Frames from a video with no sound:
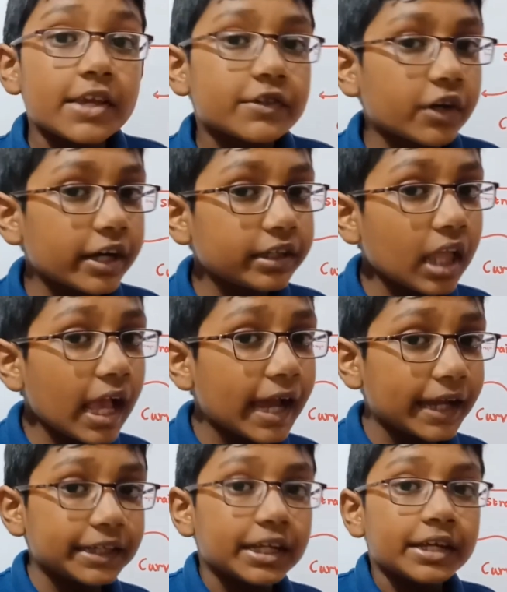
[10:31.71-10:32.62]
Straight
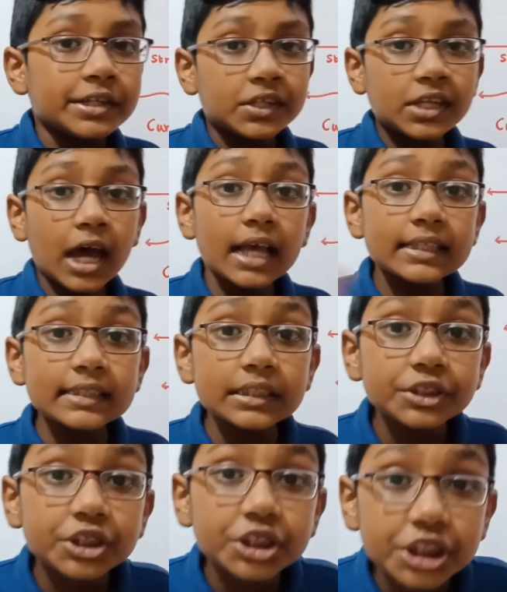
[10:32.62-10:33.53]
line
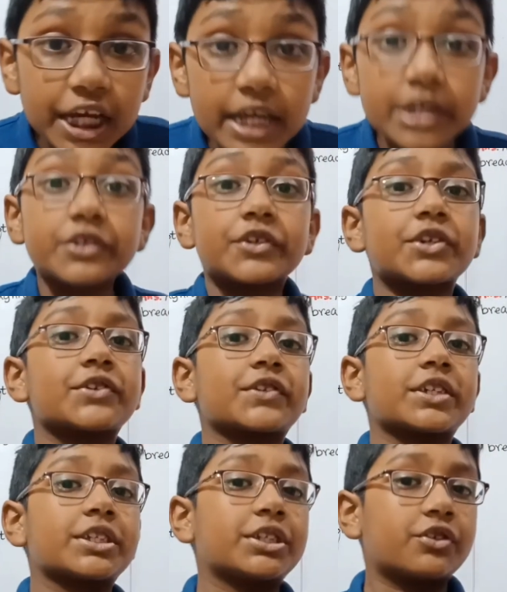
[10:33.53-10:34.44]
doesn't change
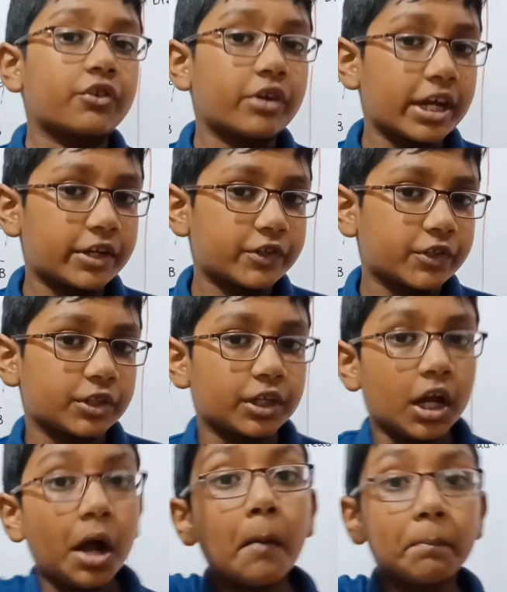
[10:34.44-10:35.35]
its
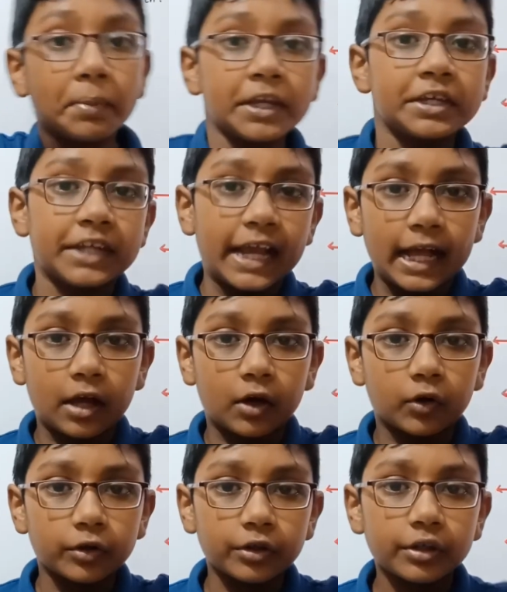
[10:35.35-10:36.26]
direction up and
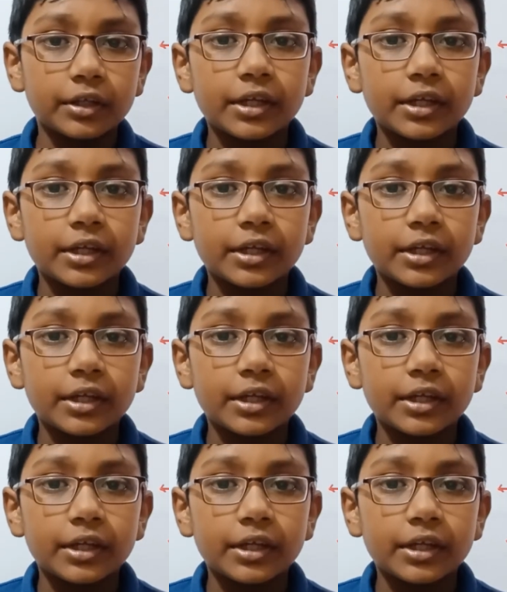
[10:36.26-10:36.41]
down.